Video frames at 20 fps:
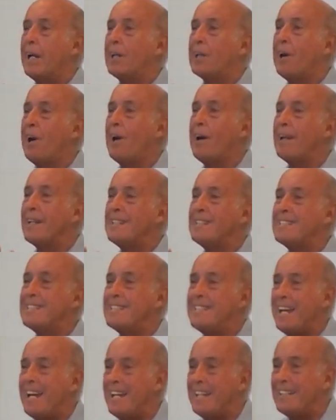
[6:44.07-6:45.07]
God is
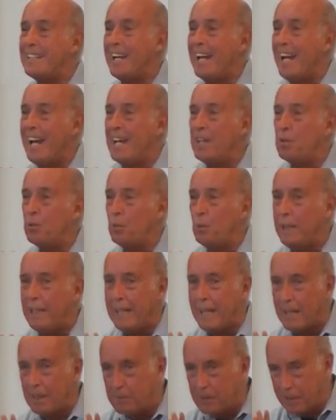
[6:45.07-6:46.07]
dead and we
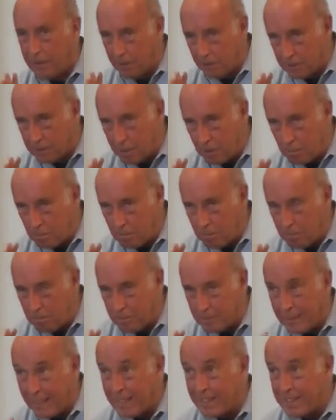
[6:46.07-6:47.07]
have killed him.
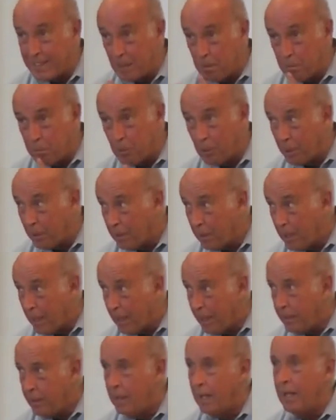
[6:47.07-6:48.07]
That's the important
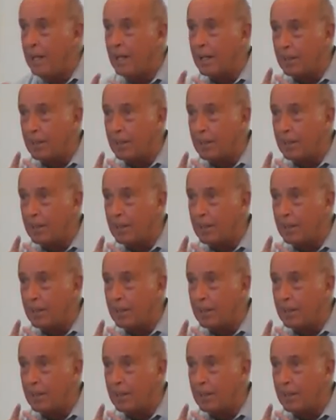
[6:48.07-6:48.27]
line.